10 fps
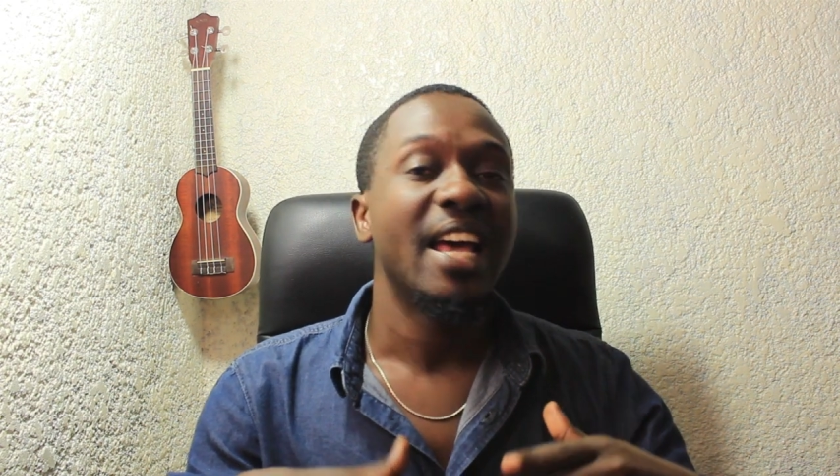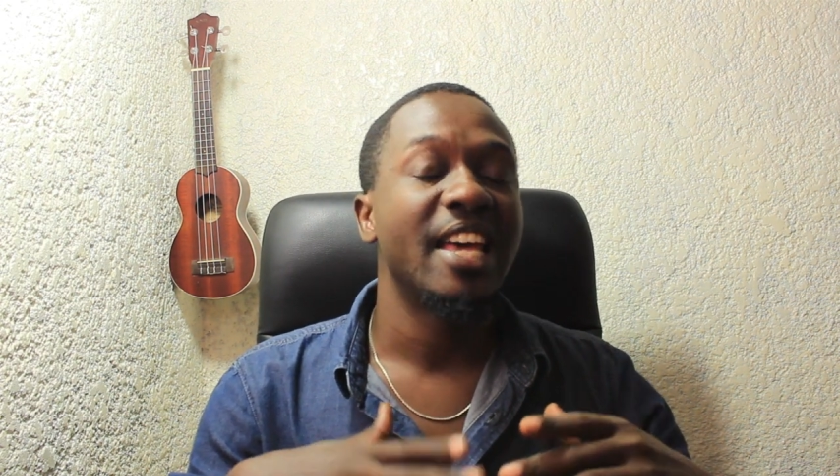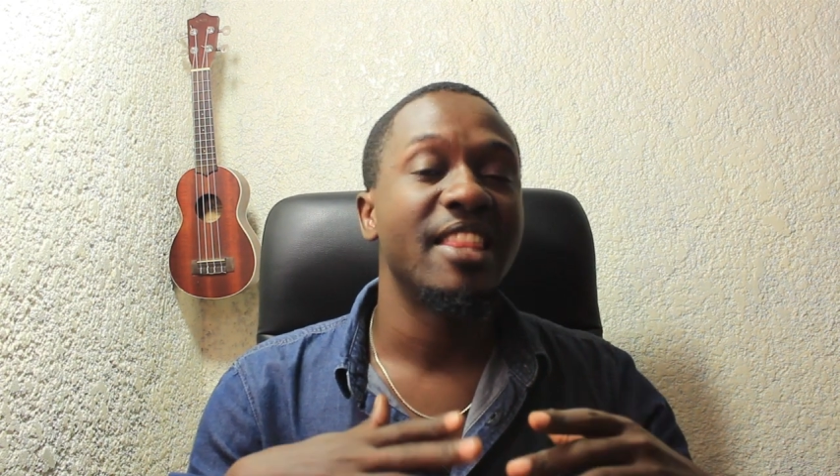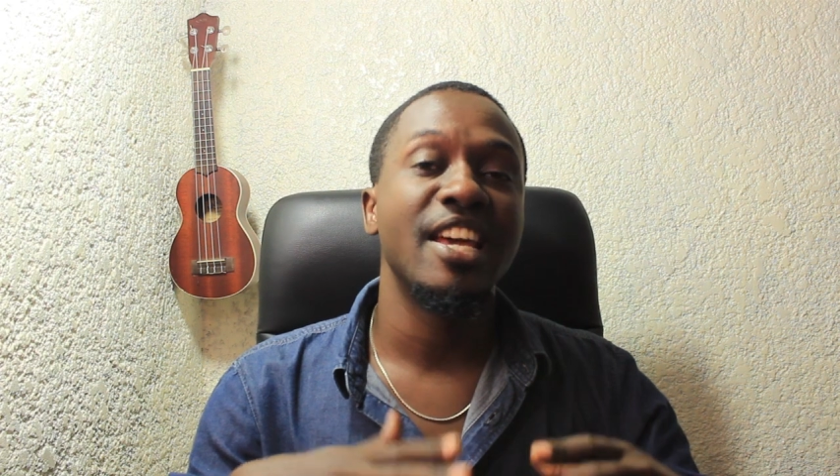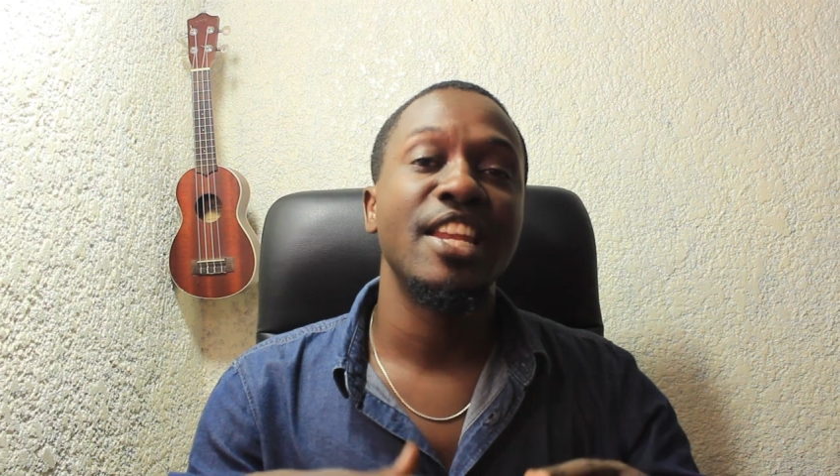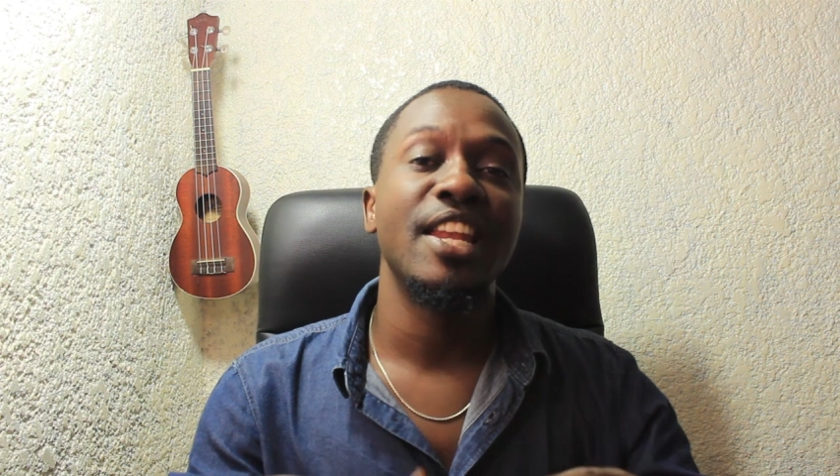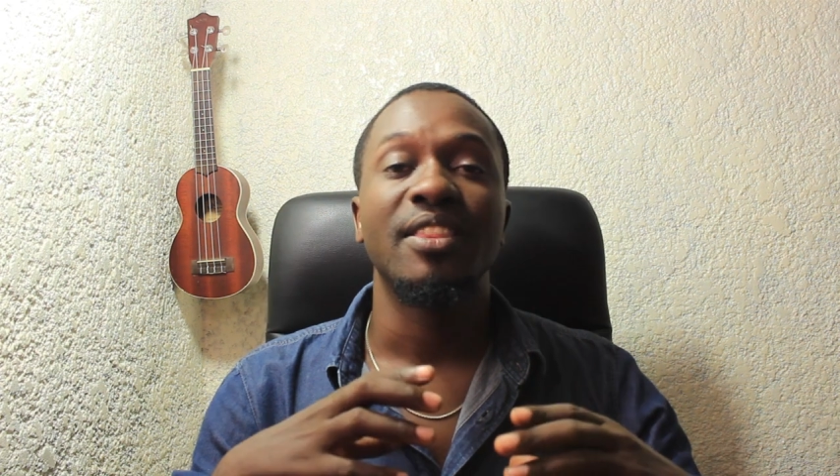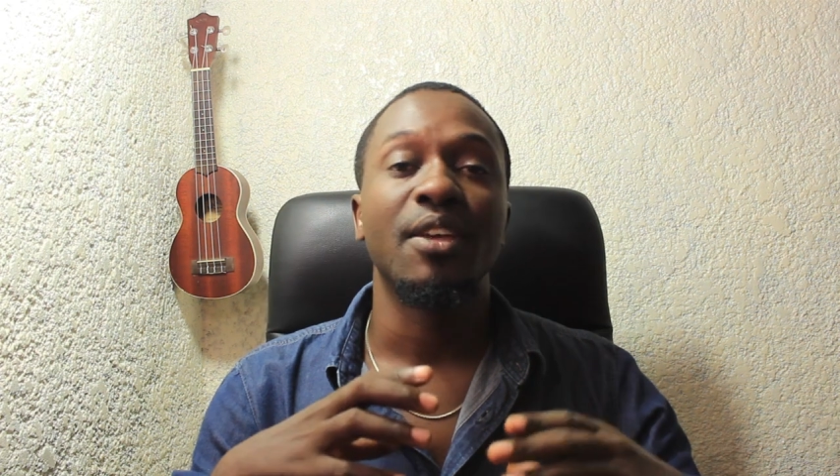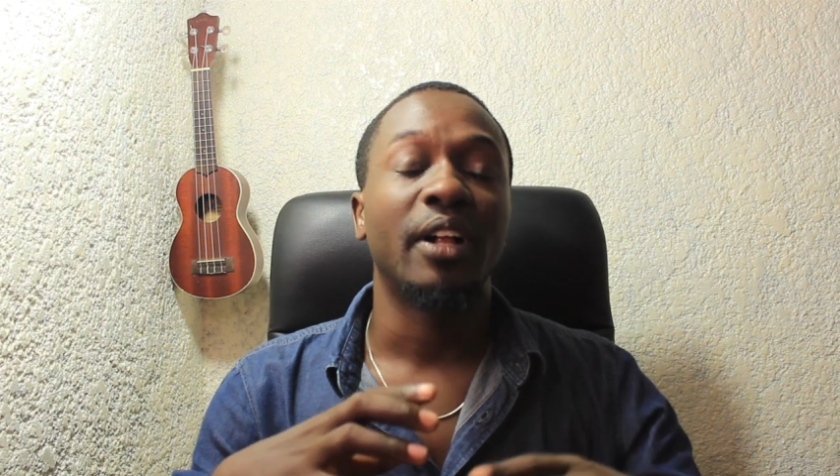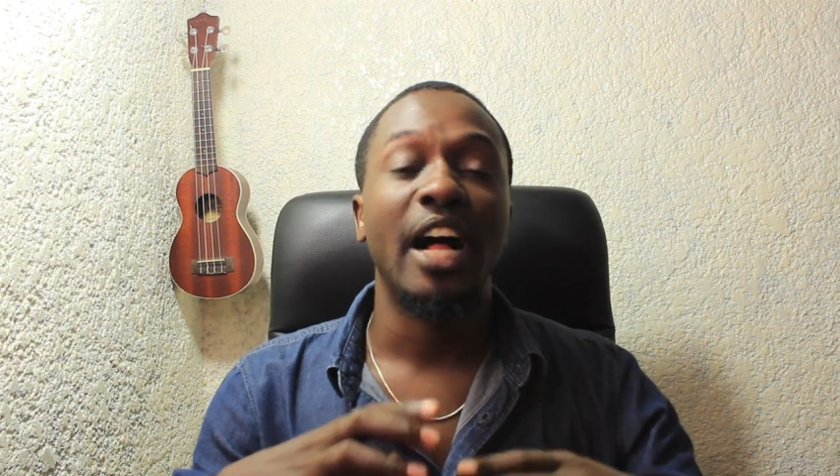and then
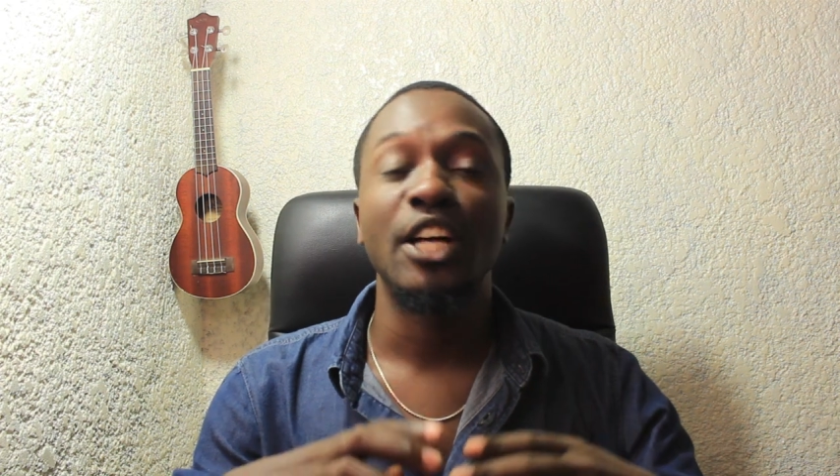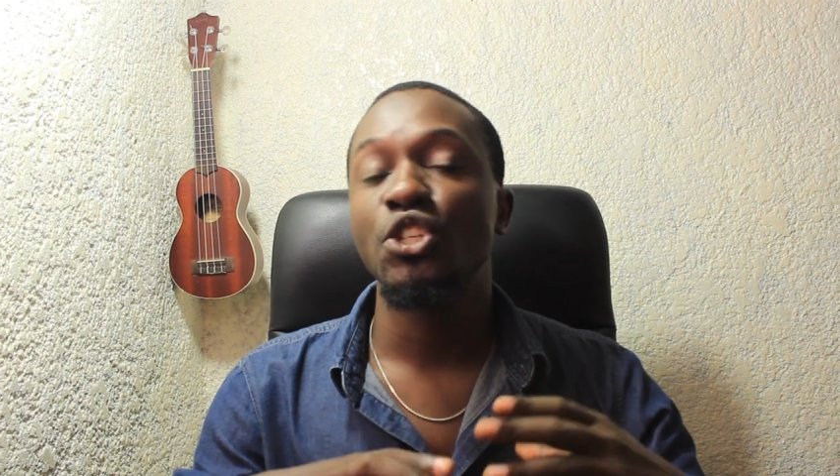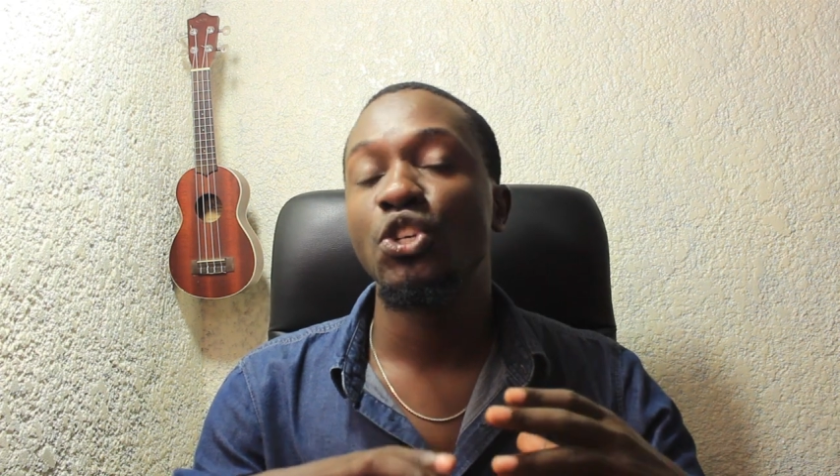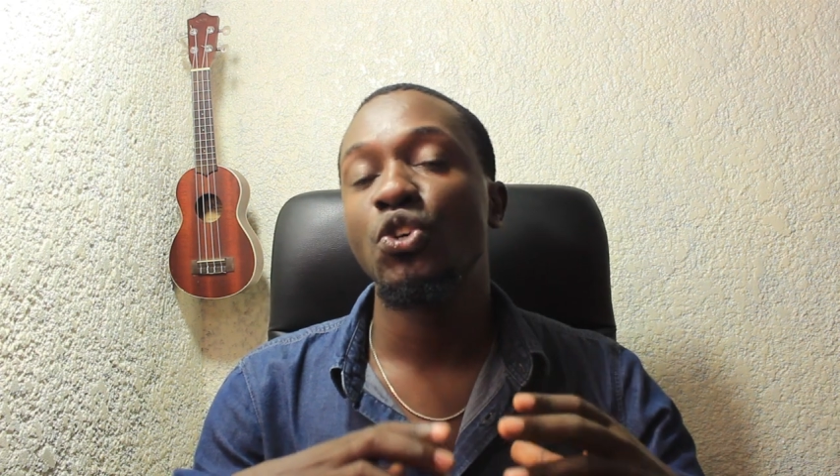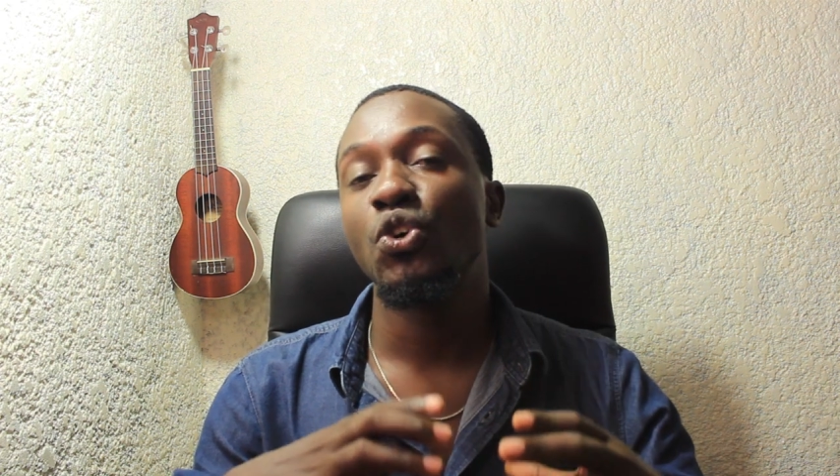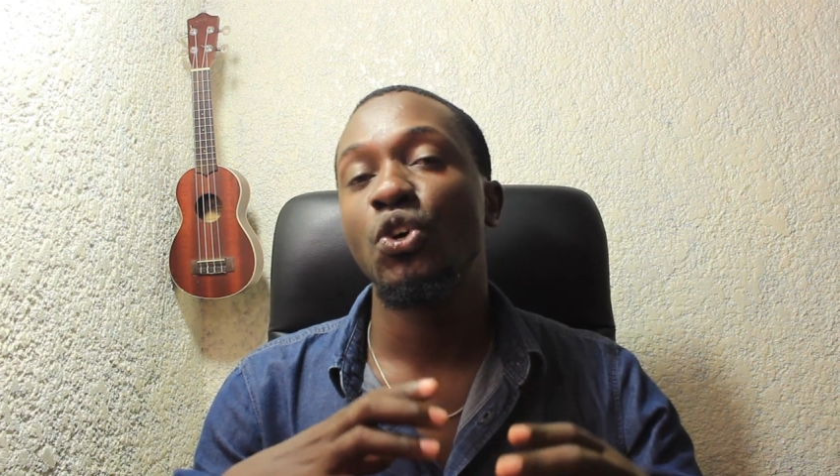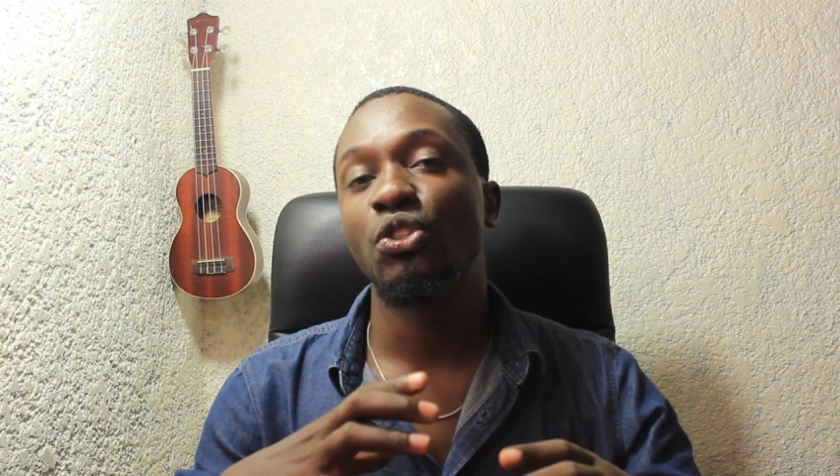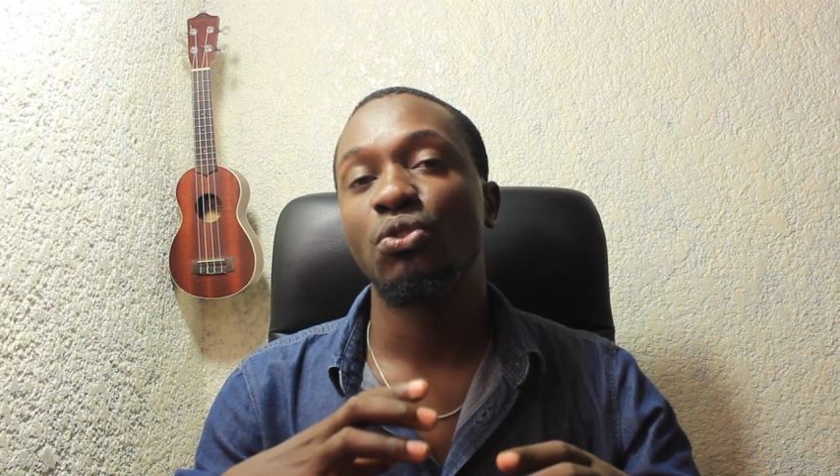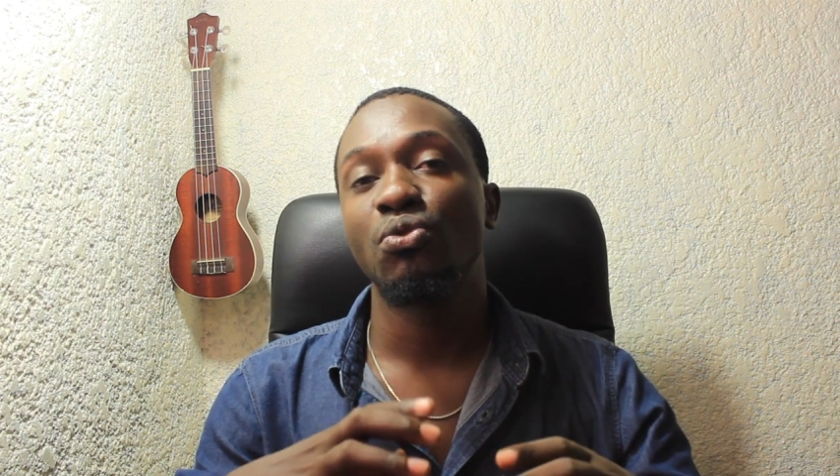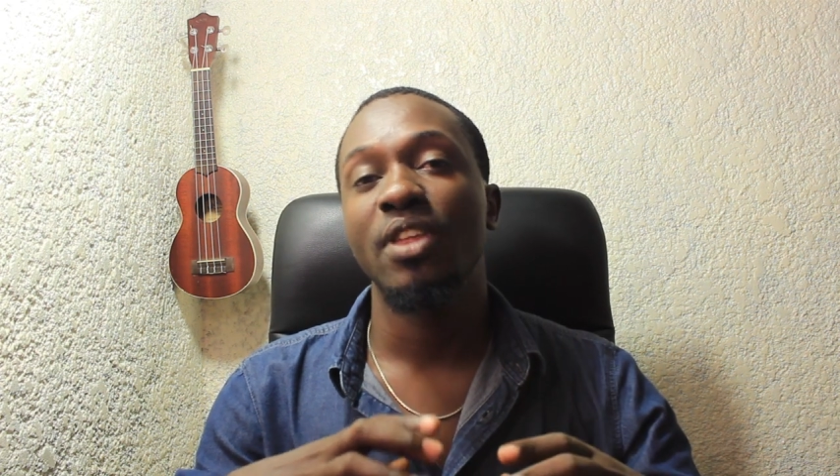they'll add you
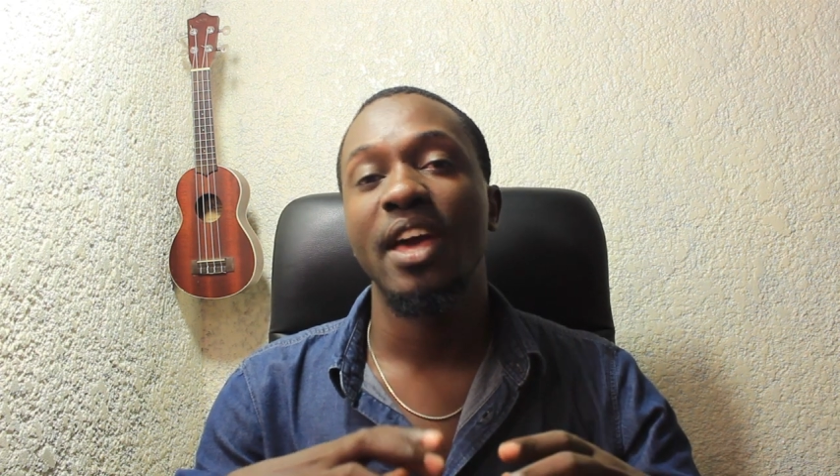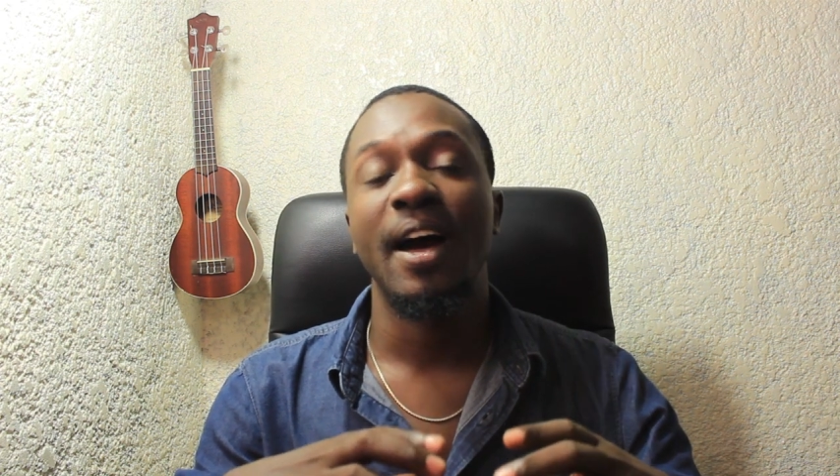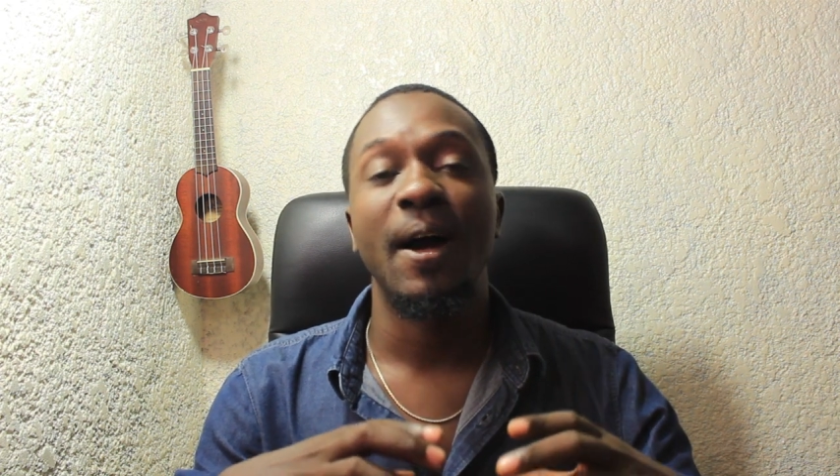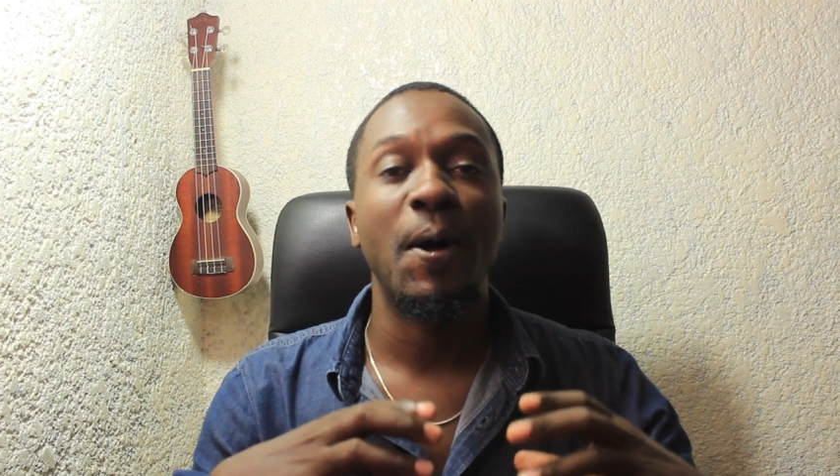to their